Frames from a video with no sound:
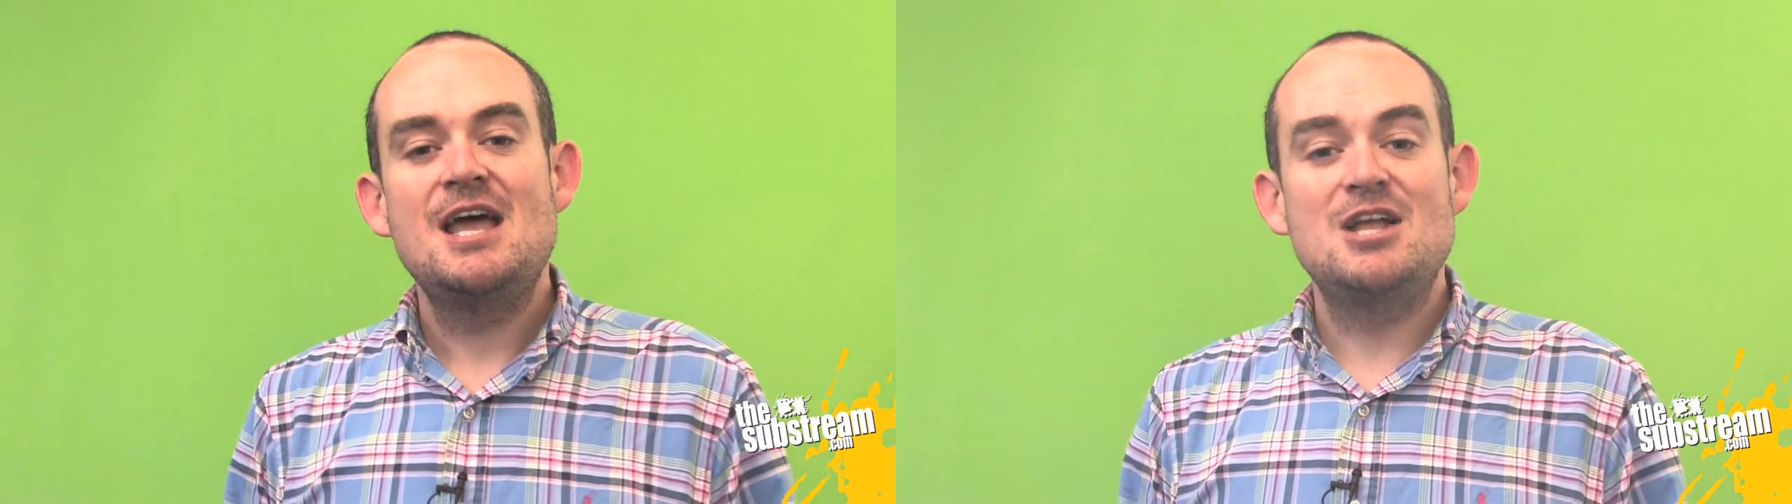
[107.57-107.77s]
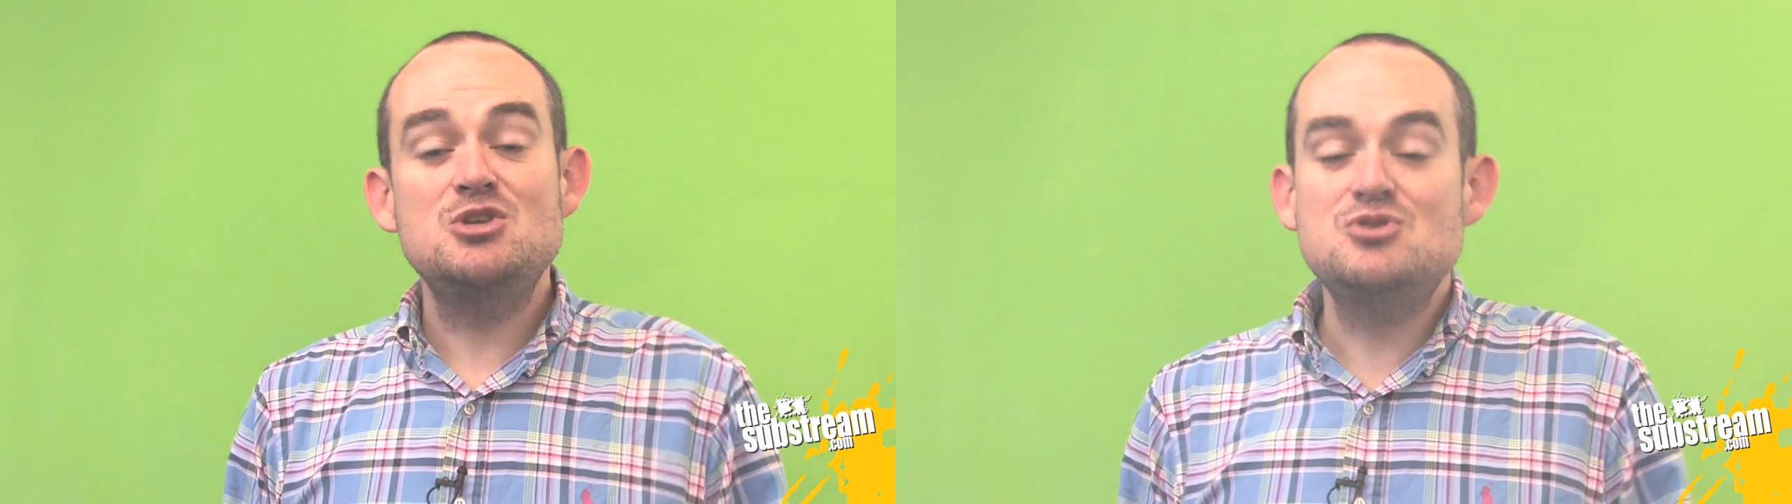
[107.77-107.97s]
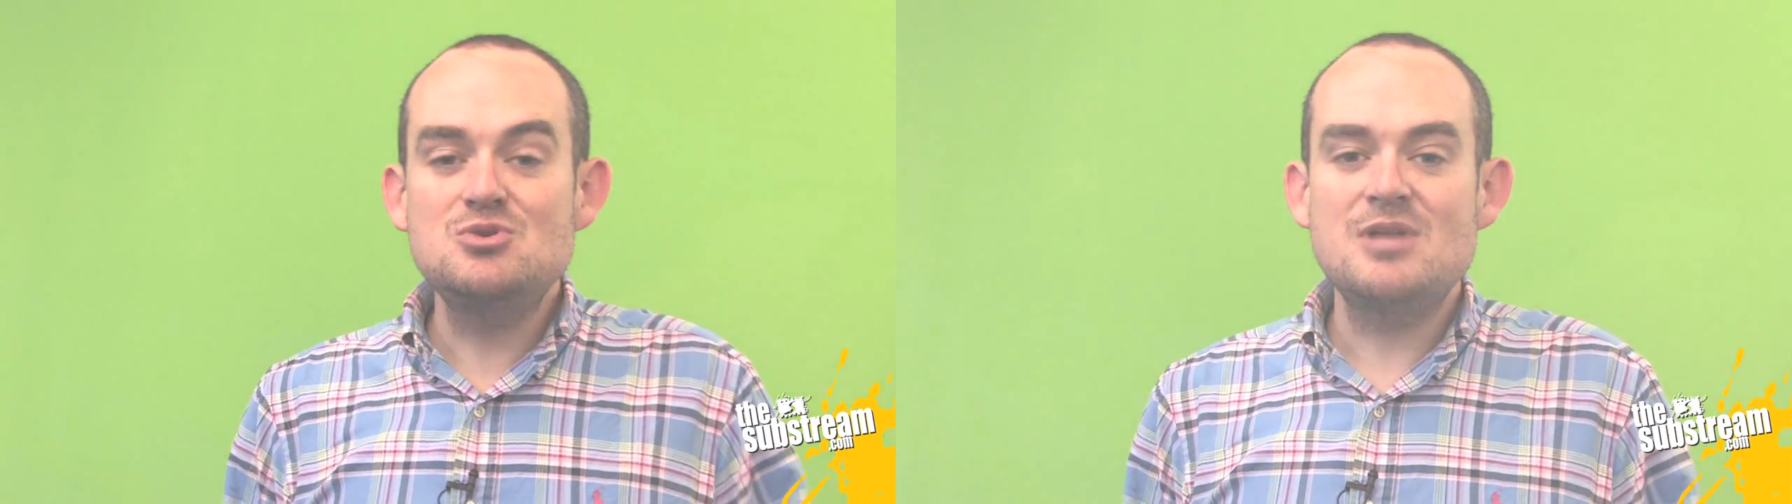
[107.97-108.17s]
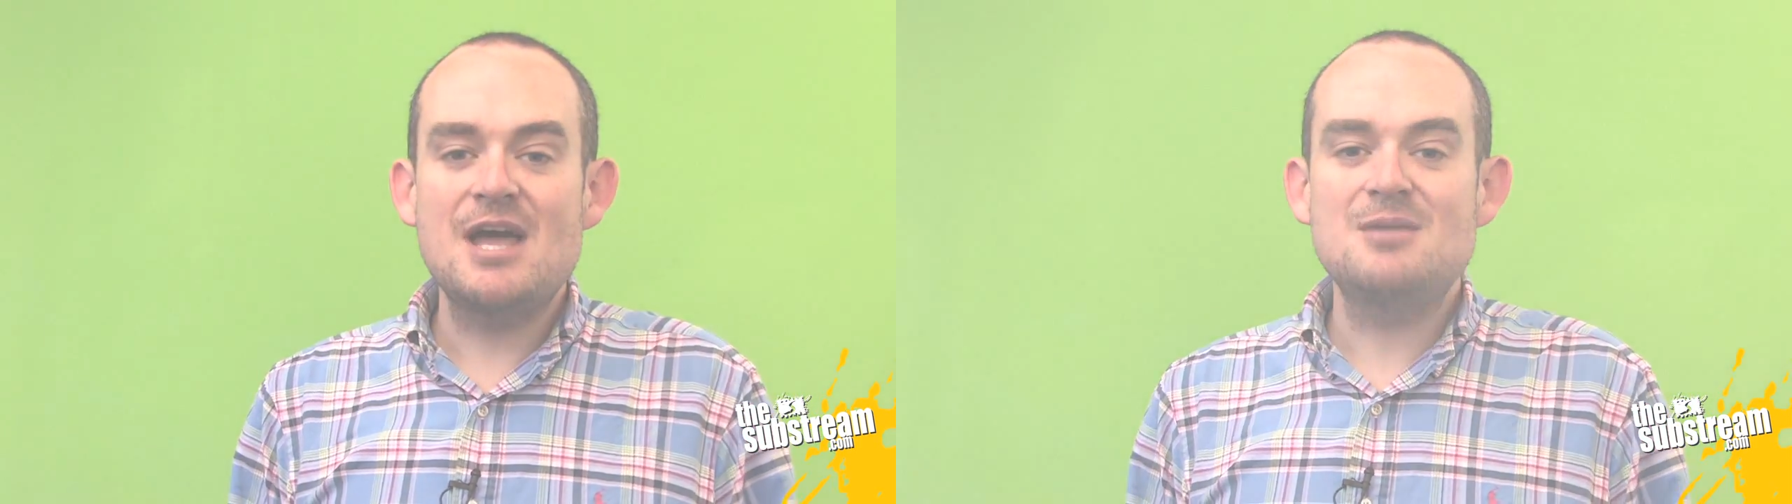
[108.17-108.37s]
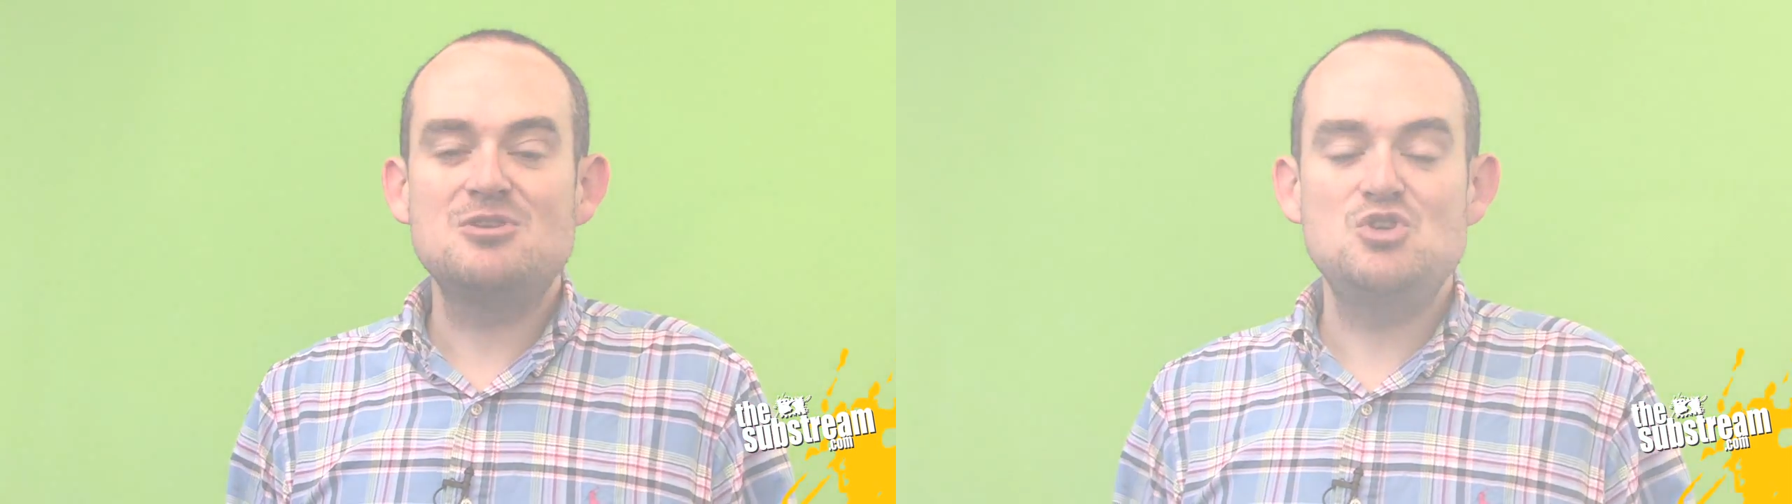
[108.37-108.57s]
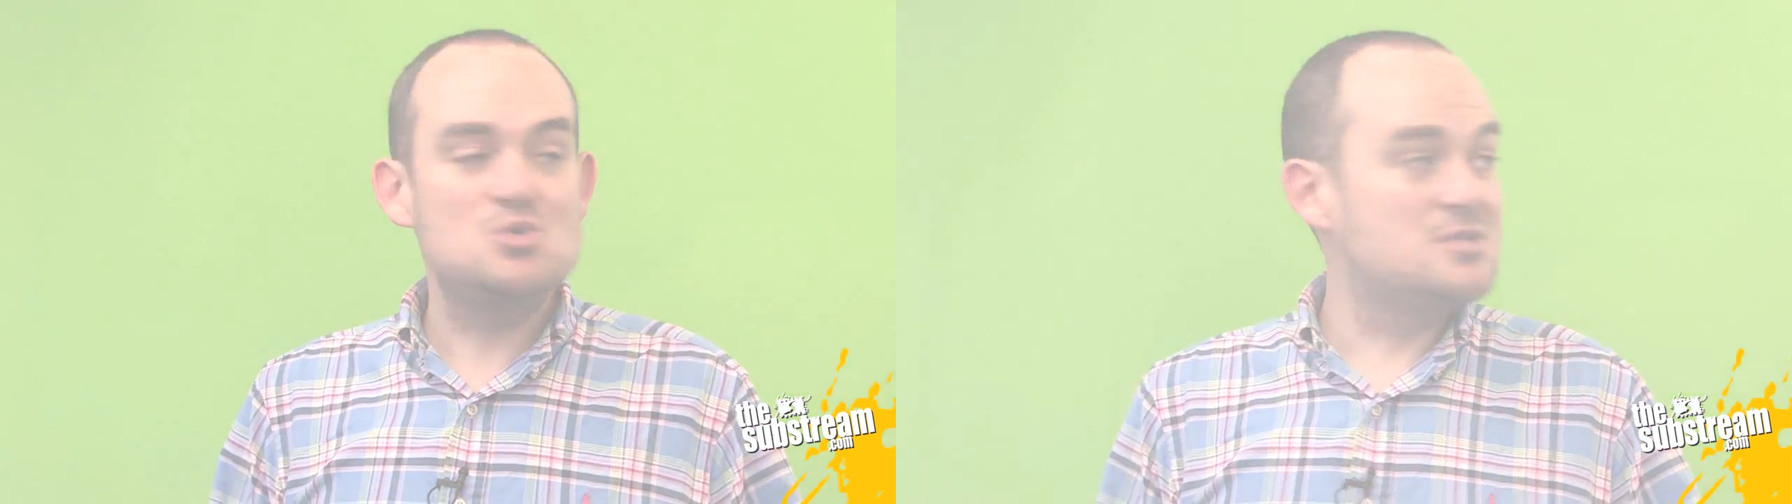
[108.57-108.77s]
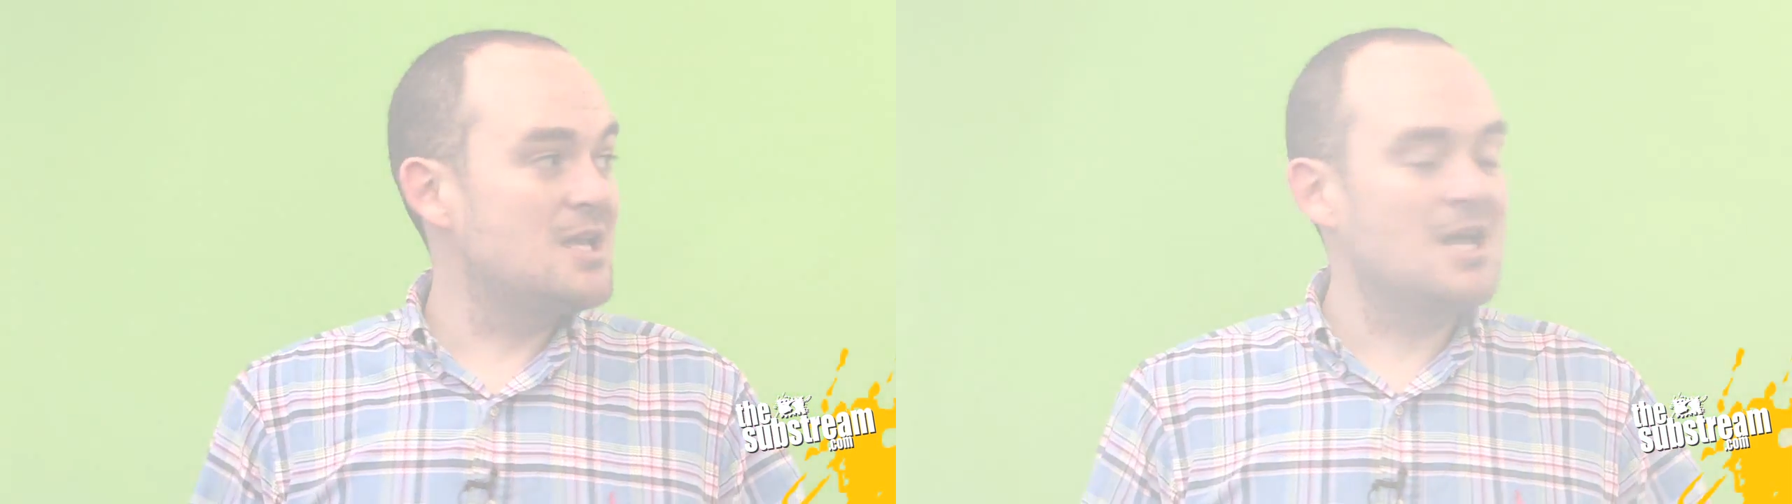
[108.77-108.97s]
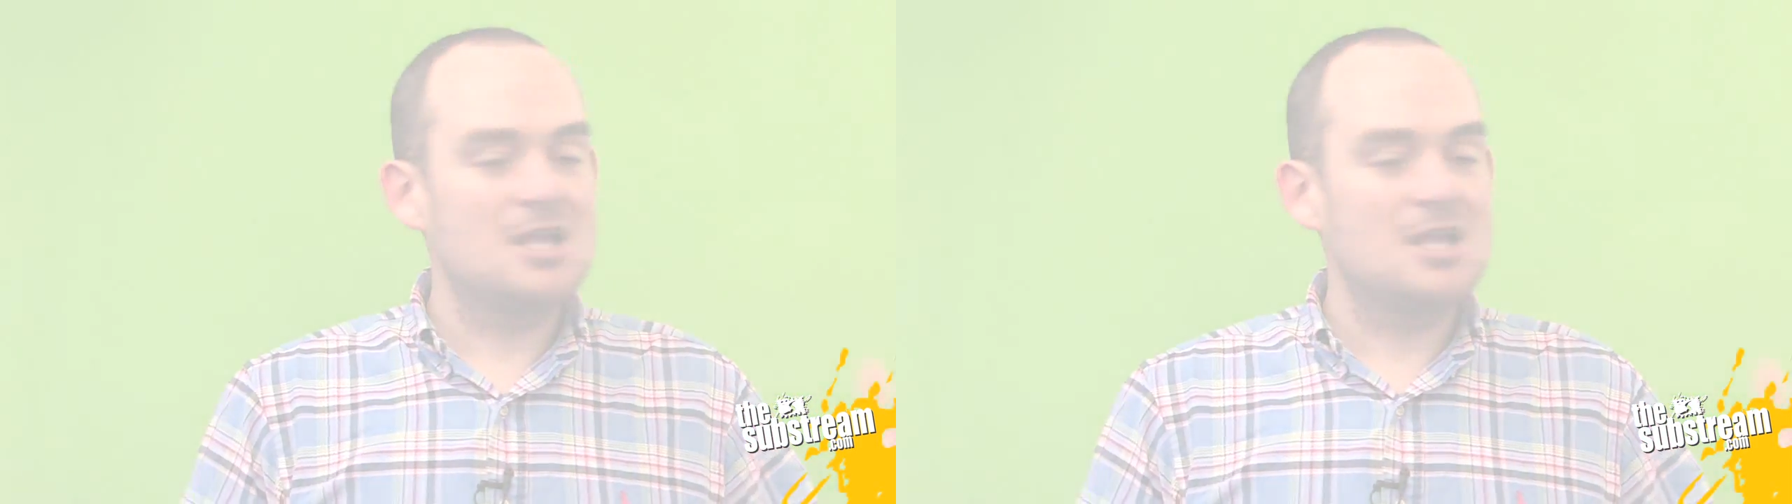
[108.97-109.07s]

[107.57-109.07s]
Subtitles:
And you do that using